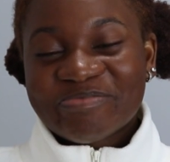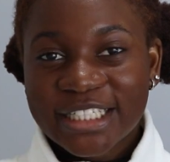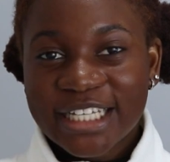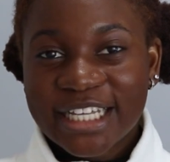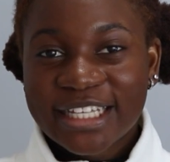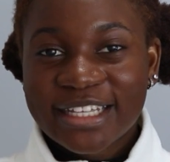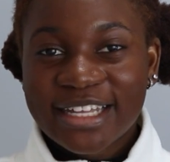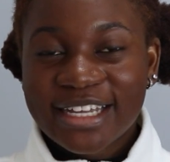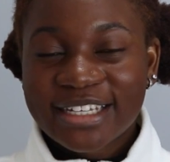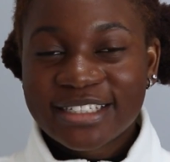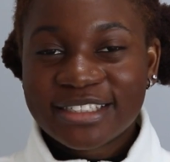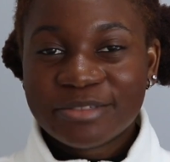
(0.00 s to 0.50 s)

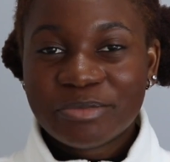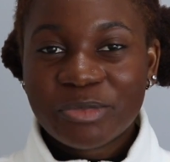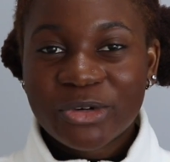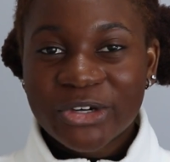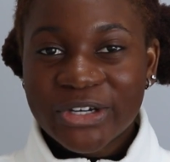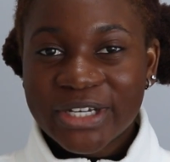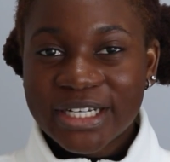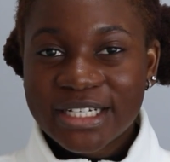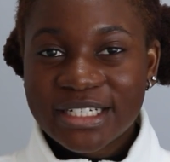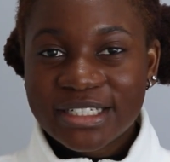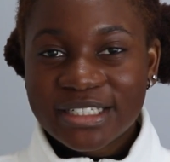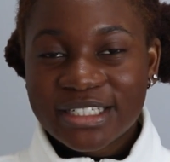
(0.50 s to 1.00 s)
At that
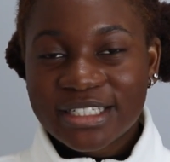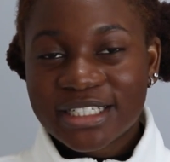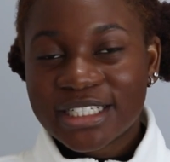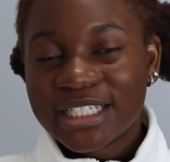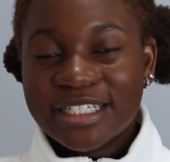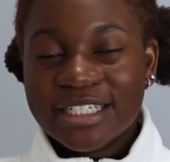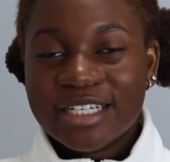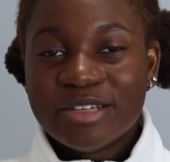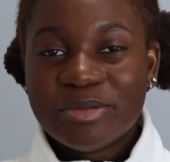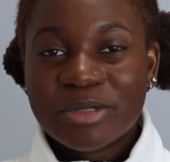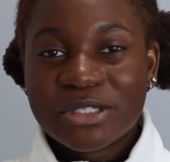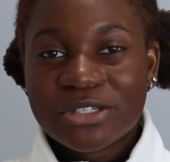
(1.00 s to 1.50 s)
point,
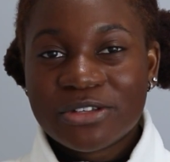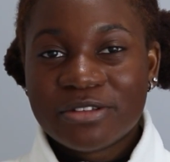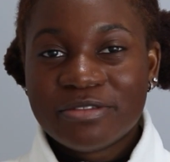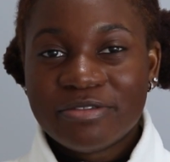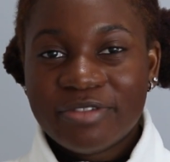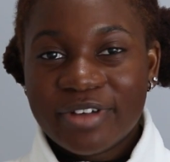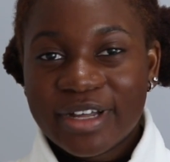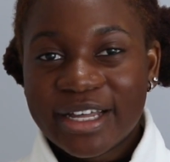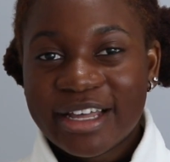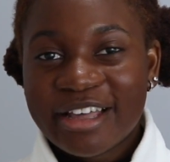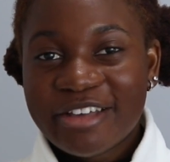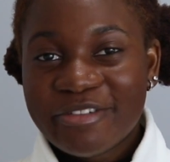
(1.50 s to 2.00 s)
in episode
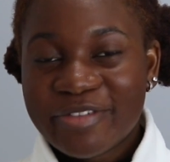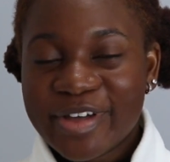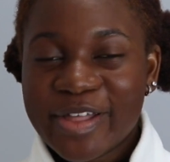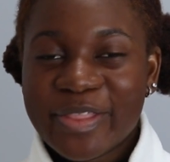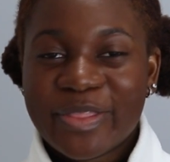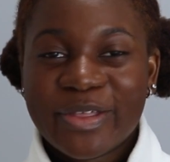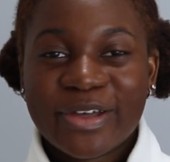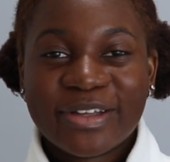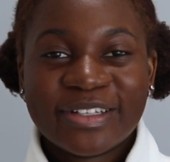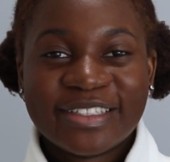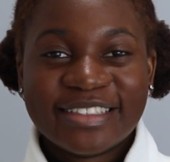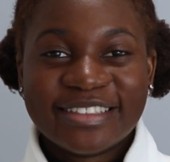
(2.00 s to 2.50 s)
5, I
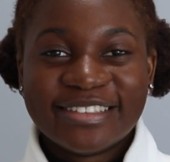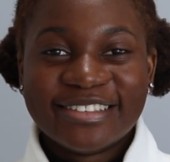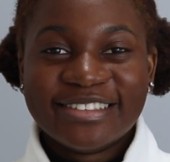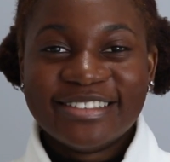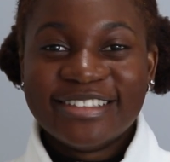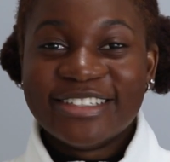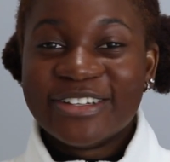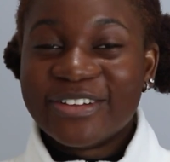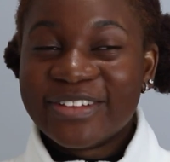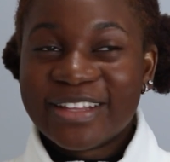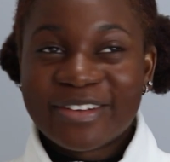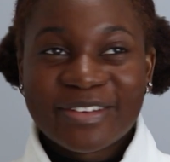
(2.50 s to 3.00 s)
thought,
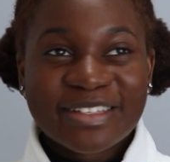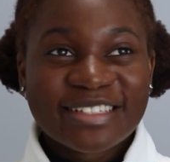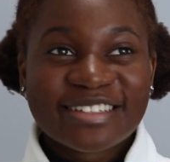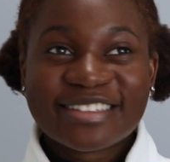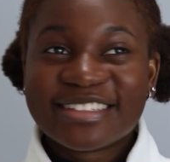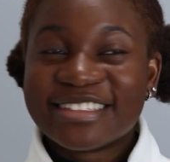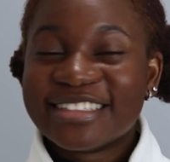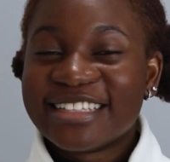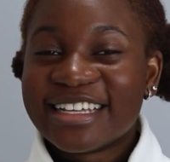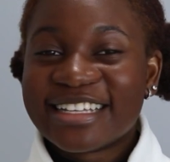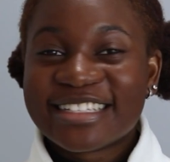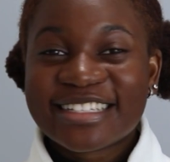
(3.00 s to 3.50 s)
you know,
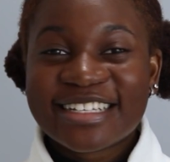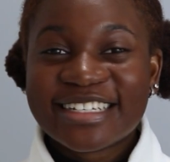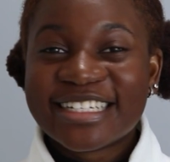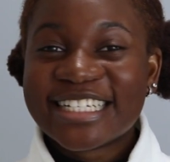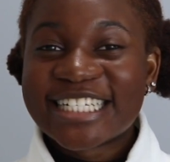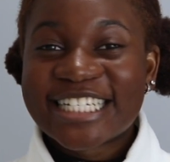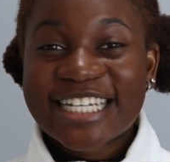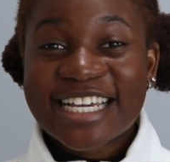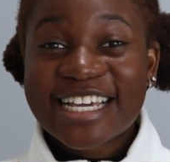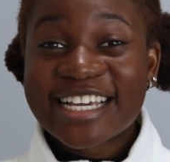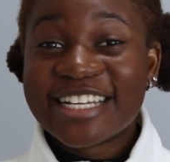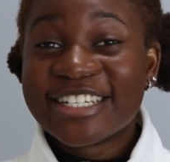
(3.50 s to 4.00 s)
that's
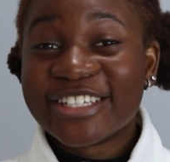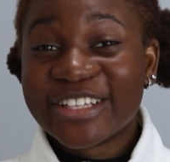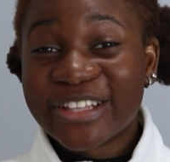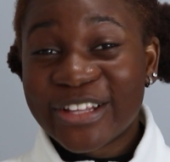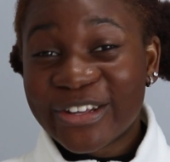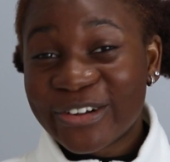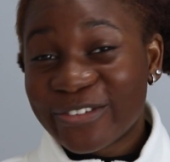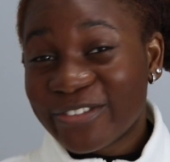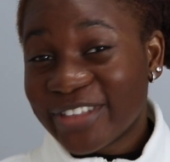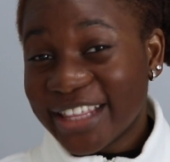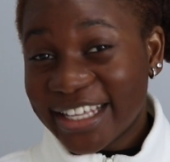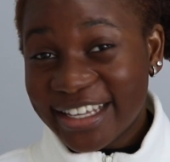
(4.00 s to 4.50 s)
gonna change a
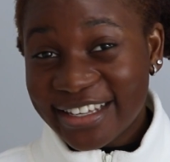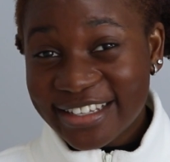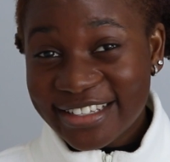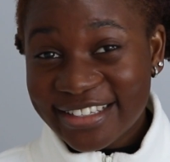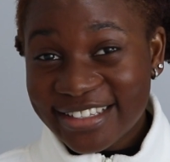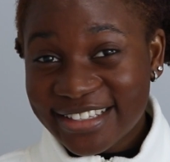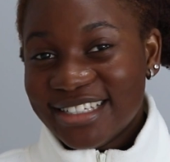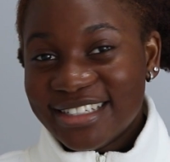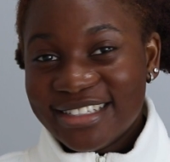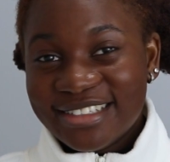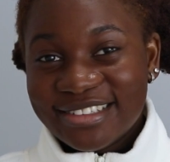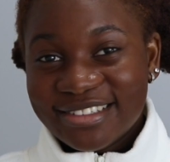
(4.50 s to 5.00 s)
lot of
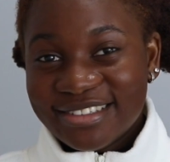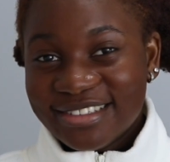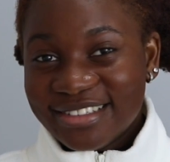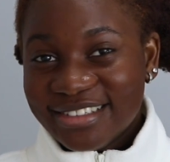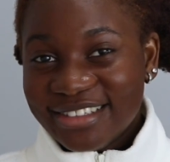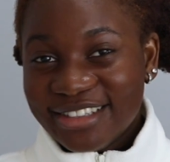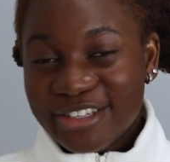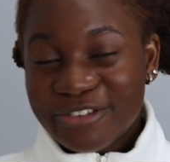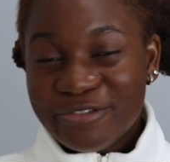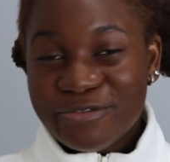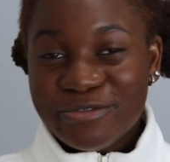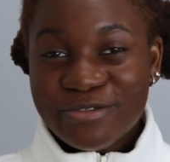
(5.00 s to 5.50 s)
things in
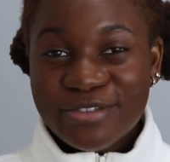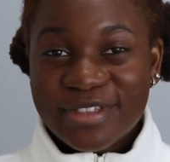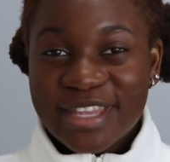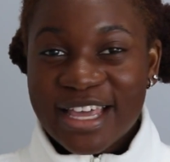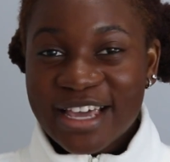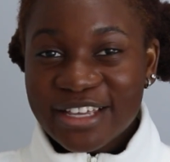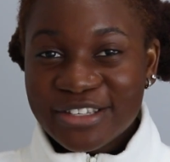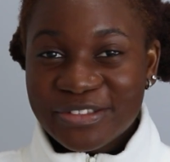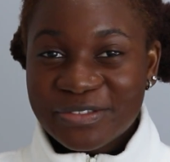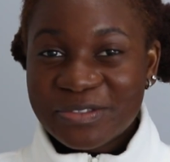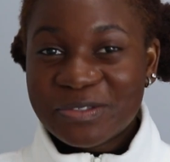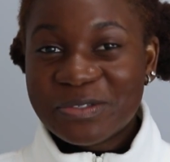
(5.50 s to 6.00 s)
the
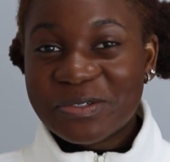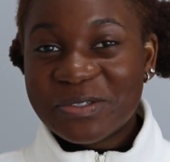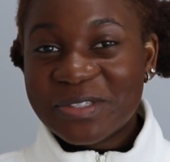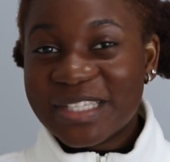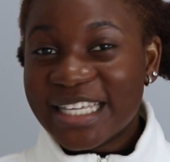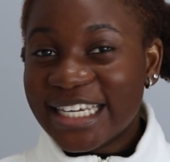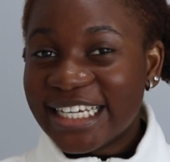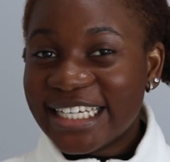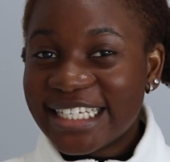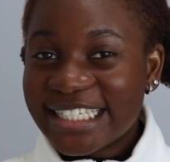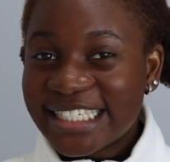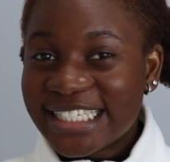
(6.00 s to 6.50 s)
next few
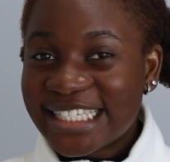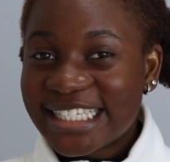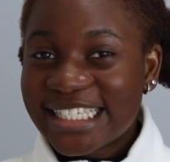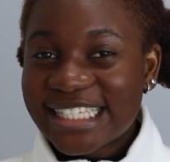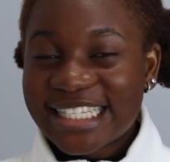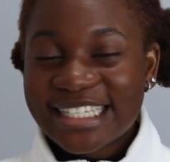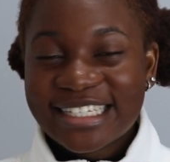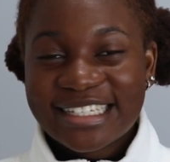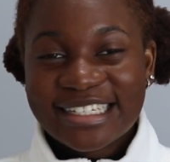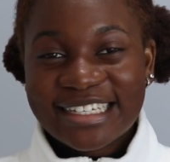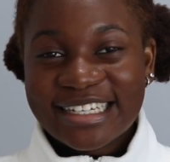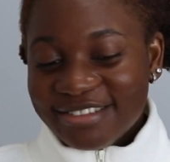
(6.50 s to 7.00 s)

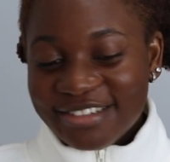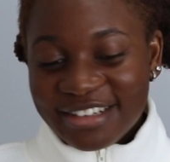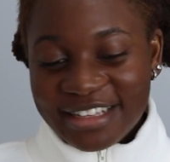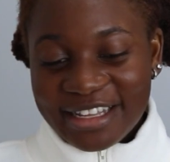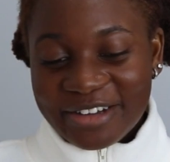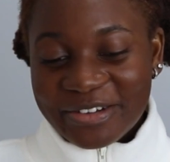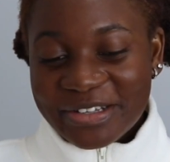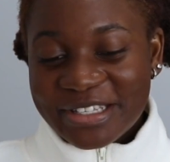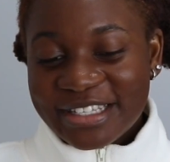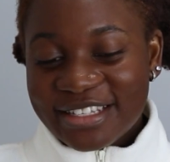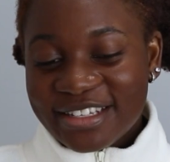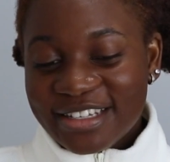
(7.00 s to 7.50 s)
days. So
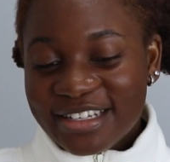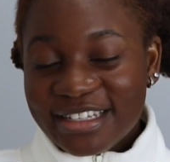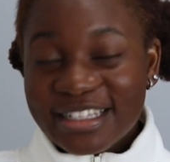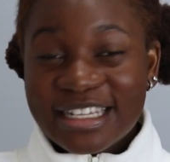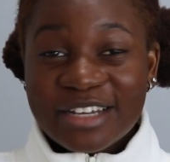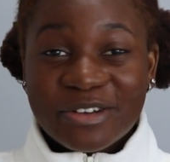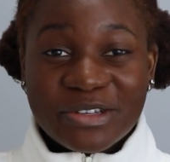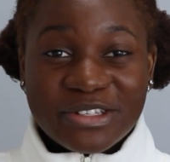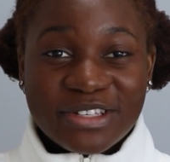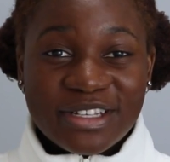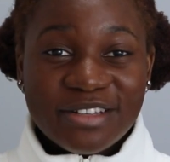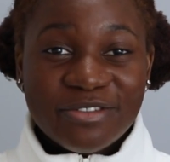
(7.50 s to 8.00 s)
that was it.
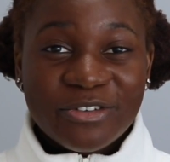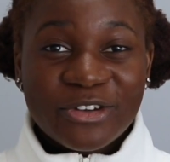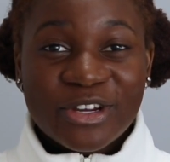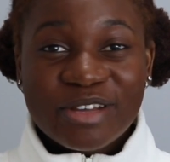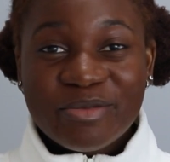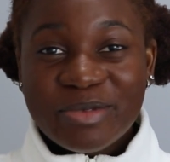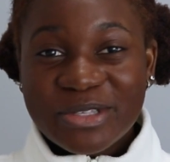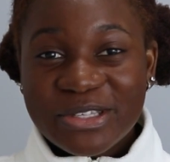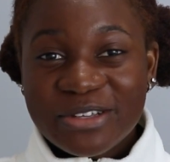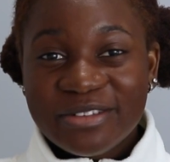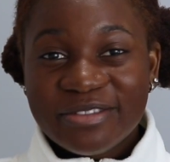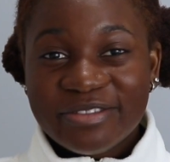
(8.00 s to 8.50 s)
That was it for
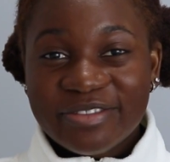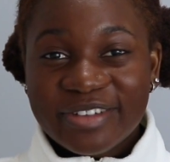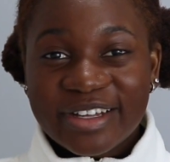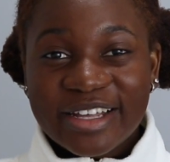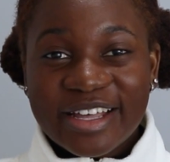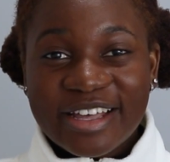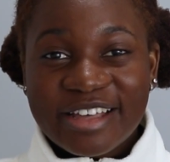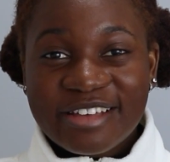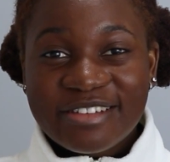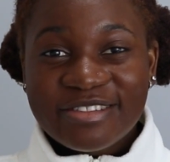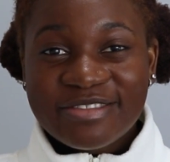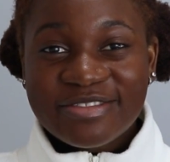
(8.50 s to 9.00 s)
episode
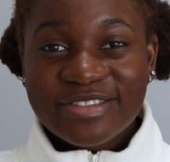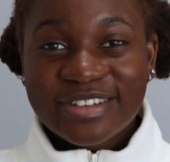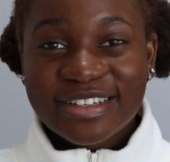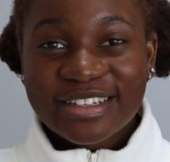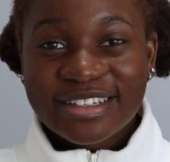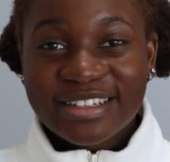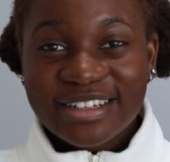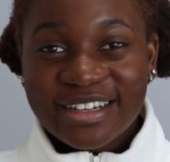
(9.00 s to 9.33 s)
5.